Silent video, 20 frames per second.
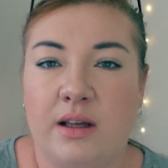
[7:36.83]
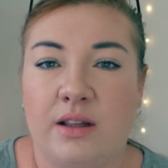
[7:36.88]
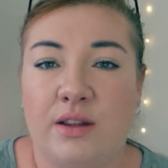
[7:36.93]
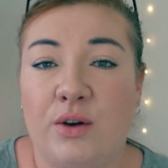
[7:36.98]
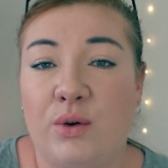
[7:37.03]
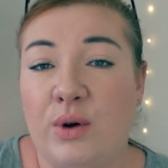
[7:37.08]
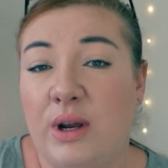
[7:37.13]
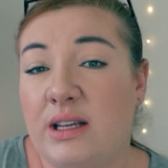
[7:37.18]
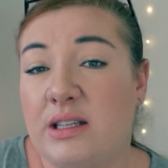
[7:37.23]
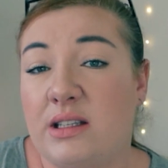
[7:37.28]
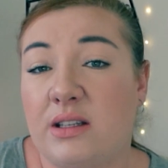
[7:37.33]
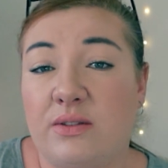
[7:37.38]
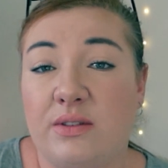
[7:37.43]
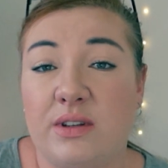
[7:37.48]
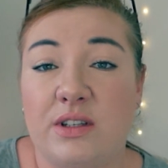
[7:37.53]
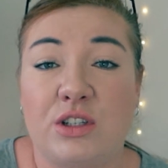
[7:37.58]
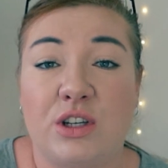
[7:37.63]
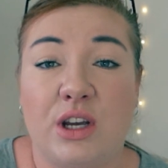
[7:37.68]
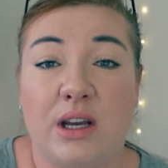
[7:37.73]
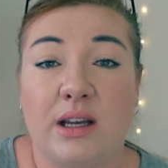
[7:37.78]
The rest of
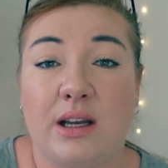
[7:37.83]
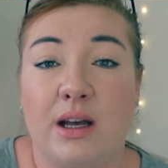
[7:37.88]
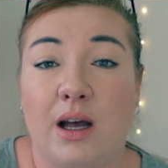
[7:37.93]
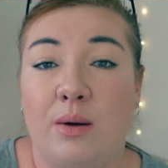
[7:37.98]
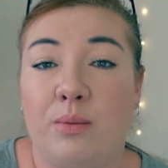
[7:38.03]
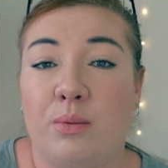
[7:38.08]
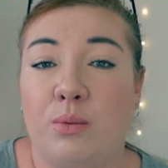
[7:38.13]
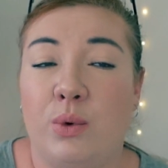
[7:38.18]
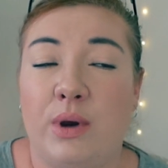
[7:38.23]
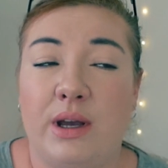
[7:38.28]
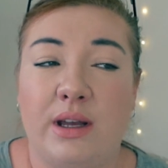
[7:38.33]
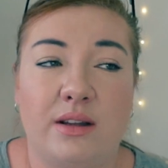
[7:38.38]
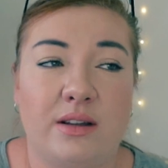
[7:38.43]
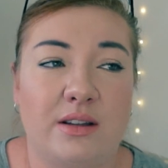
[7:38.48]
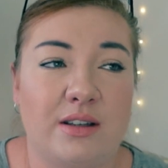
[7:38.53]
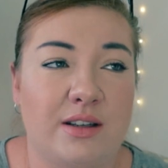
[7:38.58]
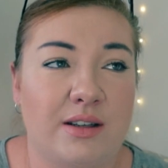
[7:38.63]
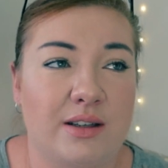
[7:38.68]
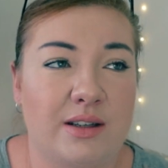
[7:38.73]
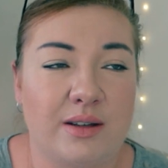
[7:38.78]
the checkup went
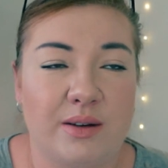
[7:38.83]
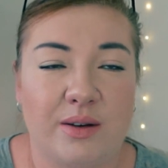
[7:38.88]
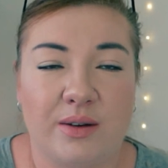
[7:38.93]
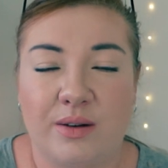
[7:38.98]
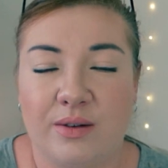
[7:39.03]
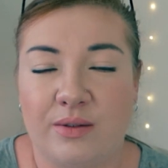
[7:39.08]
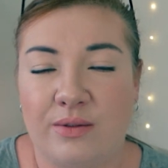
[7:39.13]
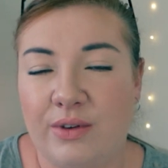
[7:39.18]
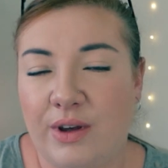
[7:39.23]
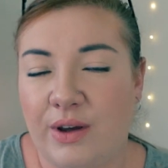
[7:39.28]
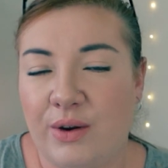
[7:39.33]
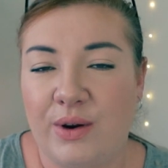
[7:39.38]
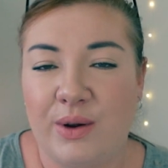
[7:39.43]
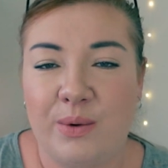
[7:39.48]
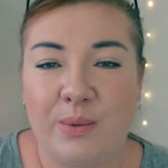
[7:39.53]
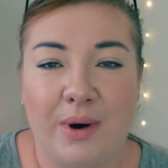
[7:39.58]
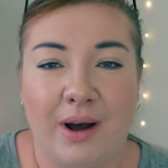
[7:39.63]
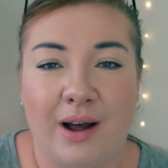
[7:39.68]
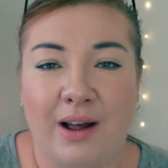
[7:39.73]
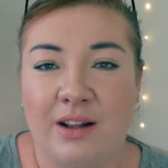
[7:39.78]
very
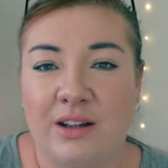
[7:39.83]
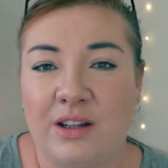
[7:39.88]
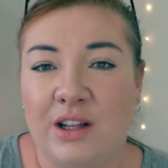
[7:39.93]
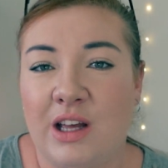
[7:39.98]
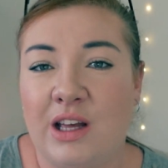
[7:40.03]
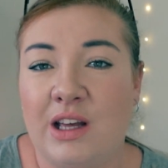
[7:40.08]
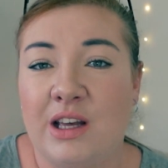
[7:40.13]
well.